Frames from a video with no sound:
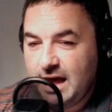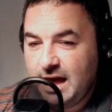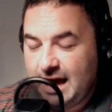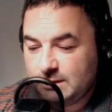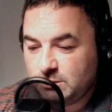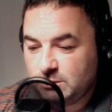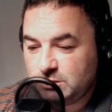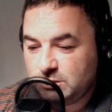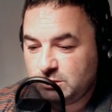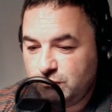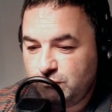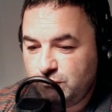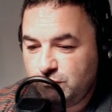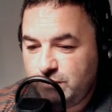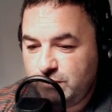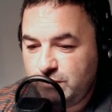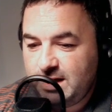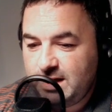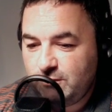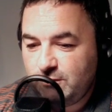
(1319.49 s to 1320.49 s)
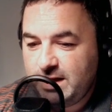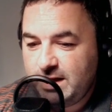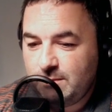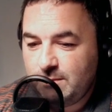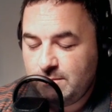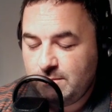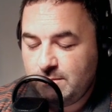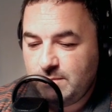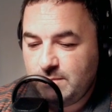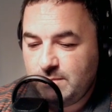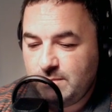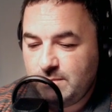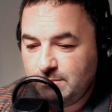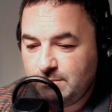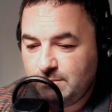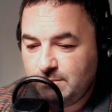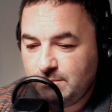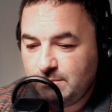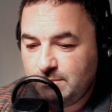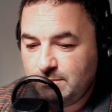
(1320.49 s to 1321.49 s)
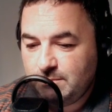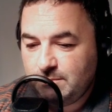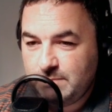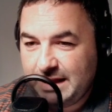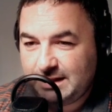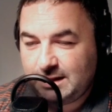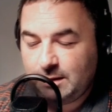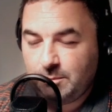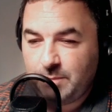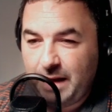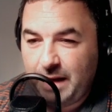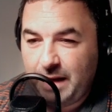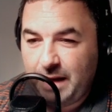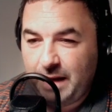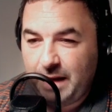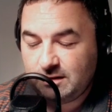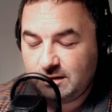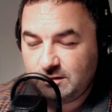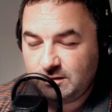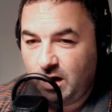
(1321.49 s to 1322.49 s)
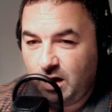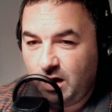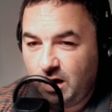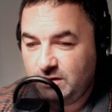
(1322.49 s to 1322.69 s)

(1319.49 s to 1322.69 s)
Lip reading: And it was a real mental battle, not only